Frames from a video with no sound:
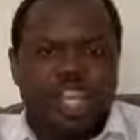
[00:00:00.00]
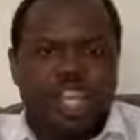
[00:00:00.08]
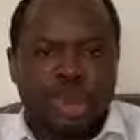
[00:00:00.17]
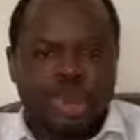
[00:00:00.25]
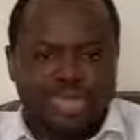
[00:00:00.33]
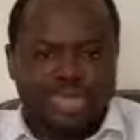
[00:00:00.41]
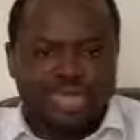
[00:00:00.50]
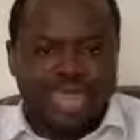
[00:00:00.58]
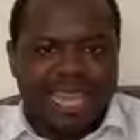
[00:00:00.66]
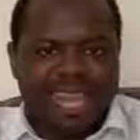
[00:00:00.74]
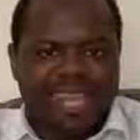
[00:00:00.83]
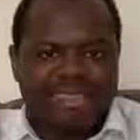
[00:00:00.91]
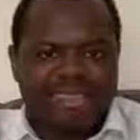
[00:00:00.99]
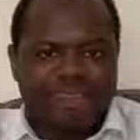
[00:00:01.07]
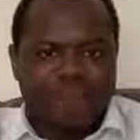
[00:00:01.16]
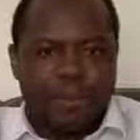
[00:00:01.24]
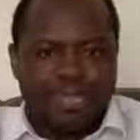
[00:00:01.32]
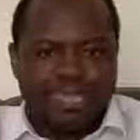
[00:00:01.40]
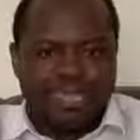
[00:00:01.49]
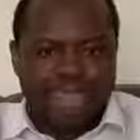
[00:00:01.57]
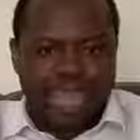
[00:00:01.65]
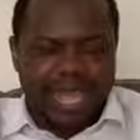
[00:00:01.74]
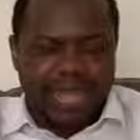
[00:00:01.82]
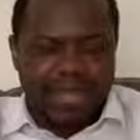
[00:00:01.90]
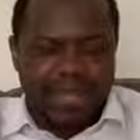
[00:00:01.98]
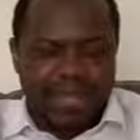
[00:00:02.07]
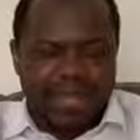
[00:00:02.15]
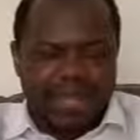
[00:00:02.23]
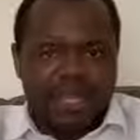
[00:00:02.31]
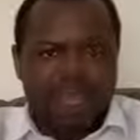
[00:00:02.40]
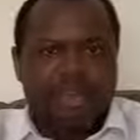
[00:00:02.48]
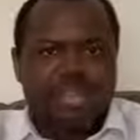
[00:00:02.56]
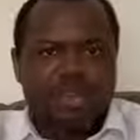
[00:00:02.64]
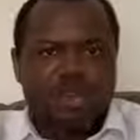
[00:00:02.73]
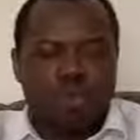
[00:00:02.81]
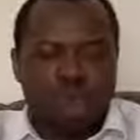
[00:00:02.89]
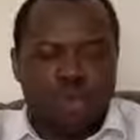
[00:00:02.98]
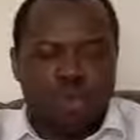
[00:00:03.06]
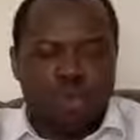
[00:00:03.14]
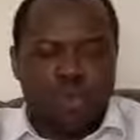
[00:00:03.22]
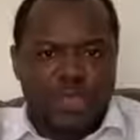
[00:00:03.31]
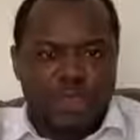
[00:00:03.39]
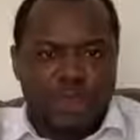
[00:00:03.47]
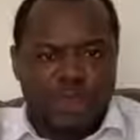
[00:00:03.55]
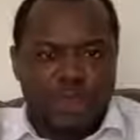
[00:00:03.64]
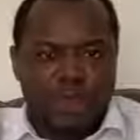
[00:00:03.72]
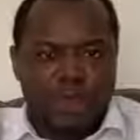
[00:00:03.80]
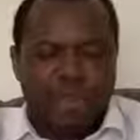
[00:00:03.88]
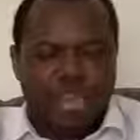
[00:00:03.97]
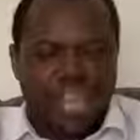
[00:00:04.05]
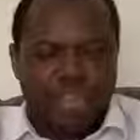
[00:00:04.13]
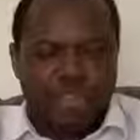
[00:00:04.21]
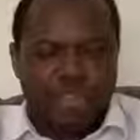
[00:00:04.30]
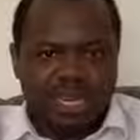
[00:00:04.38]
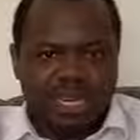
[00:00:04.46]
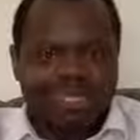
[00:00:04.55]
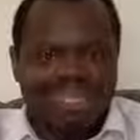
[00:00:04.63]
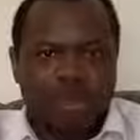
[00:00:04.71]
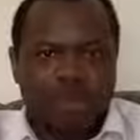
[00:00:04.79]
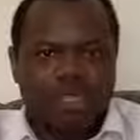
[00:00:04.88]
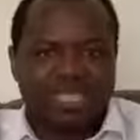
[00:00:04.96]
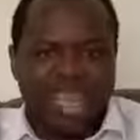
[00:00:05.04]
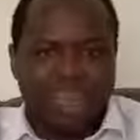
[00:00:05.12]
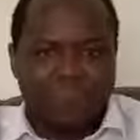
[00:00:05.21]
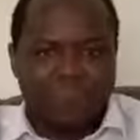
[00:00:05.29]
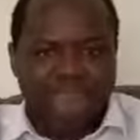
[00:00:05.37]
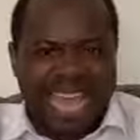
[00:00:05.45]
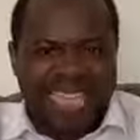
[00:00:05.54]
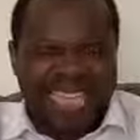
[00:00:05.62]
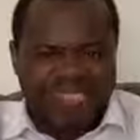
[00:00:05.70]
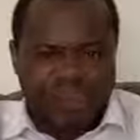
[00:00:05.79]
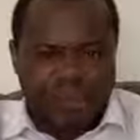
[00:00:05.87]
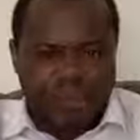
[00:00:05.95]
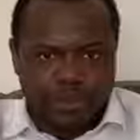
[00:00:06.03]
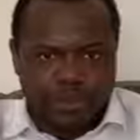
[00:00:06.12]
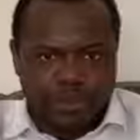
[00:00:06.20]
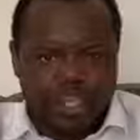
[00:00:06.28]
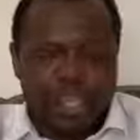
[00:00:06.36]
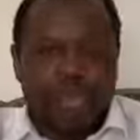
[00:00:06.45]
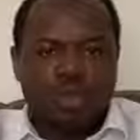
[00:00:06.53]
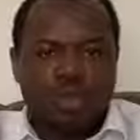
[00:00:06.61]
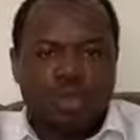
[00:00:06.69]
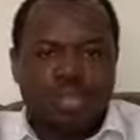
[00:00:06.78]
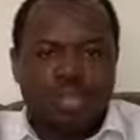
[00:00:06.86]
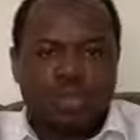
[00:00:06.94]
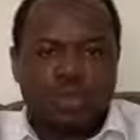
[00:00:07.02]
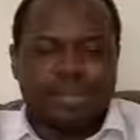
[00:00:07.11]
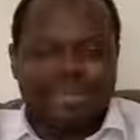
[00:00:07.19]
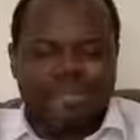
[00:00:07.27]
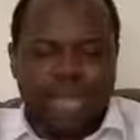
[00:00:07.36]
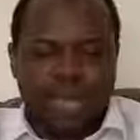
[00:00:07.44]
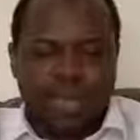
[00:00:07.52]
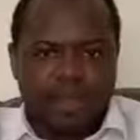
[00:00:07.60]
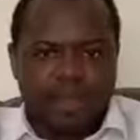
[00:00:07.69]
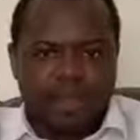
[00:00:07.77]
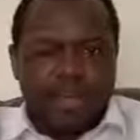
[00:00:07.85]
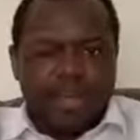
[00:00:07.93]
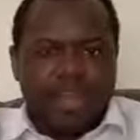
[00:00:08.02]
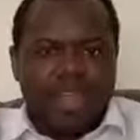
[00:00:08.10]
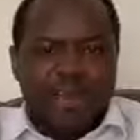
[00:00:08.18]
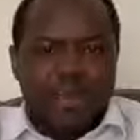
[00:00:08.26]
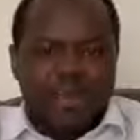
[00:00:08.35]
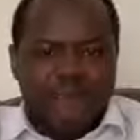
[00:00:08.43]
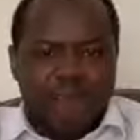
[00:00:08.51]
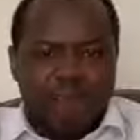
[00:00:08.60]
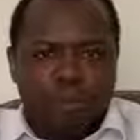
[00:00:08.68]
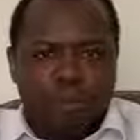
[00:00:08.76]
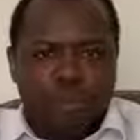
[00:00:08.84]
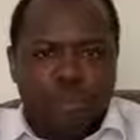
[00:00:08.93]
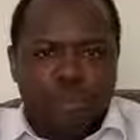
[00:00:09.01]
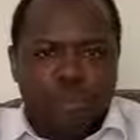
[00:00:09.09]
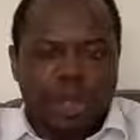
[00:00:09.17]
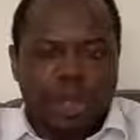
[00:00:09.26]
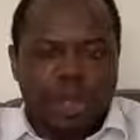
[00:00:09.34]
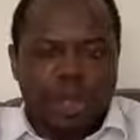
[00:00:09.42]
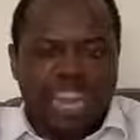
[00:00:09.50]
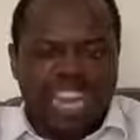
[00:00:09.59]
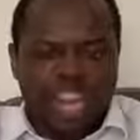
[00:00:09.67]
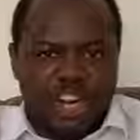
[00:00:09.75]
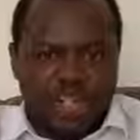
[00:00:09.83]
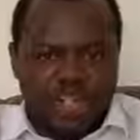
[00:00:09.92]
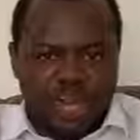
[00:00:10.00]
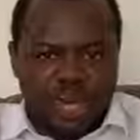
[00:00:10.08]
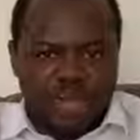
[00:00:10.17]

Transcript: you say it is a mistake that $1.3 million that was embezzled was a mistake. That $1.3 million